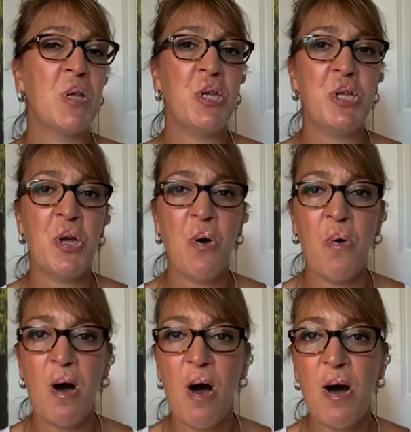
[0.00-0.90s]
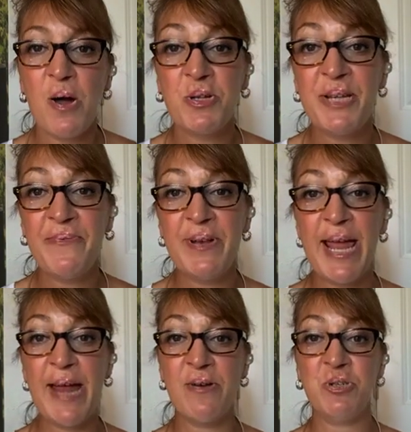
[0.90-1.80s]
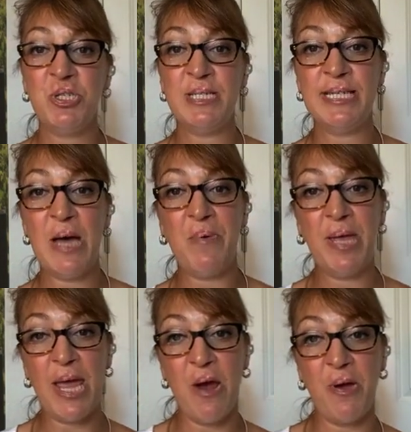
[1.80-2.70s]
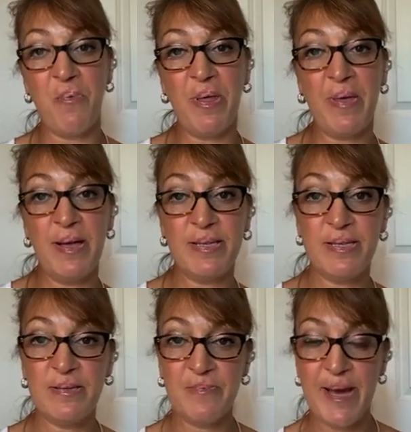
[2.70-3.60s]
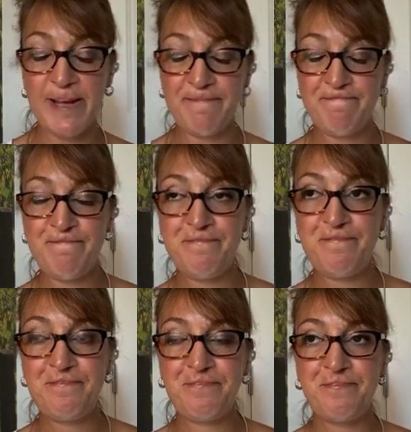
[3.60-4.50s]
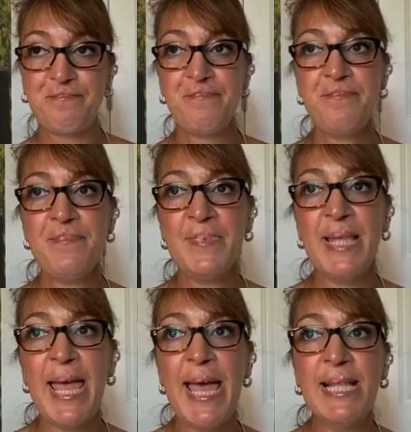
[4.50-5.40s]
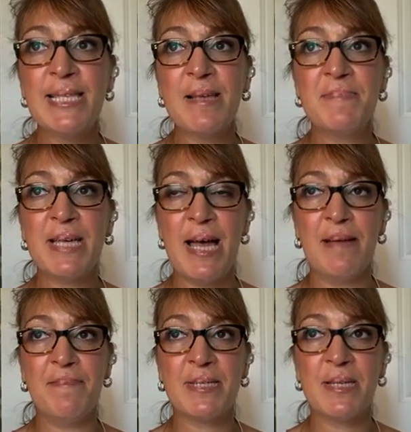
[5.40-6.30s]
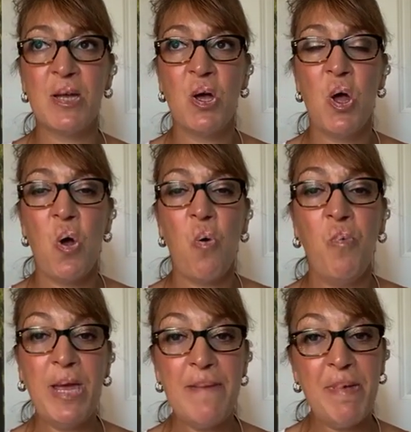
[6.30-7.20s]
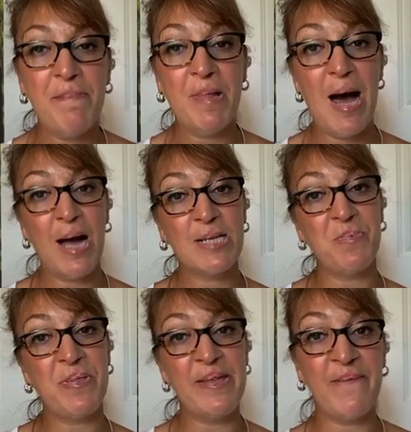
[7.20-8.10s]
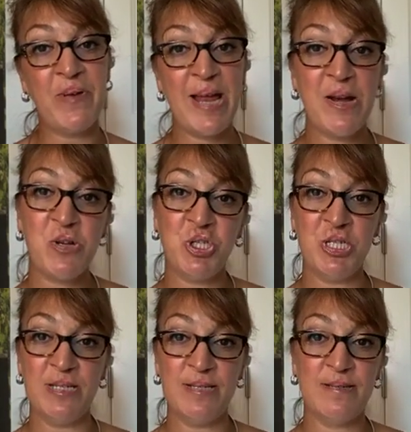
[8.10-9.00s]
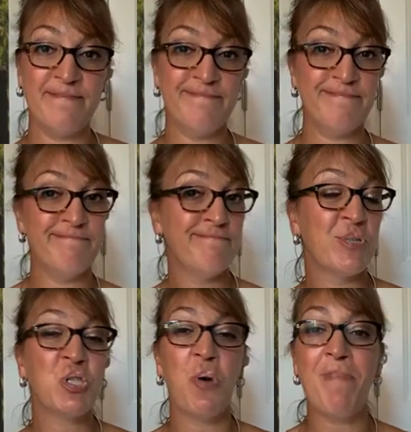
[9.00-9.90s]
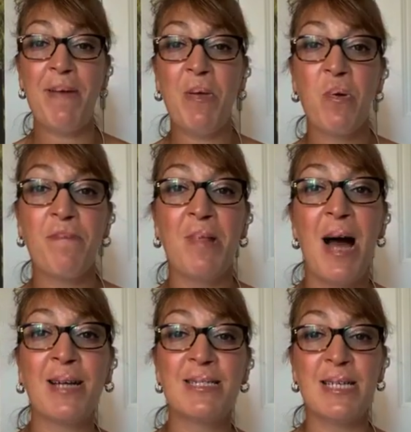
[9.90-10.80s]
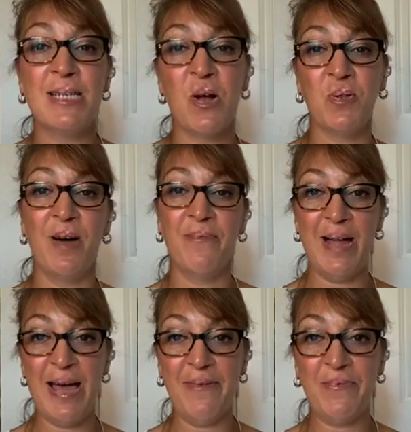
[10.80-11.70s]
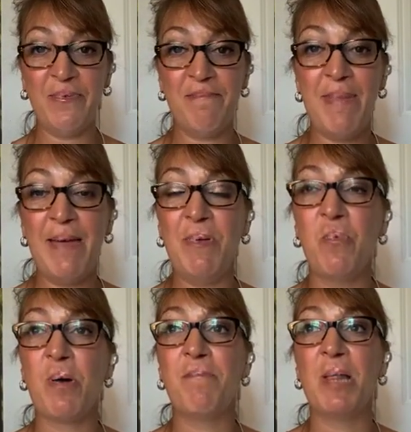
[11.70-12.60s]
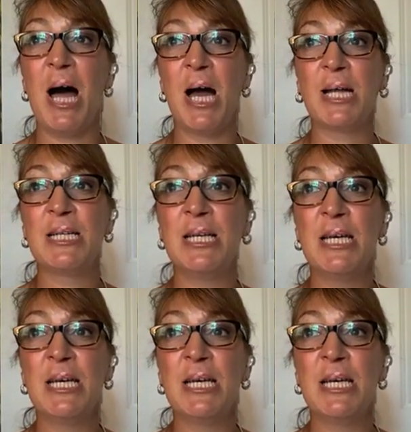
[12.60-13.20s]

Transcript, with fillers: you know, our different energies that we carry with us, right? And sometimes we can be blocked with different energies. So maybe we're blocked in our love life. Maybe we're blocked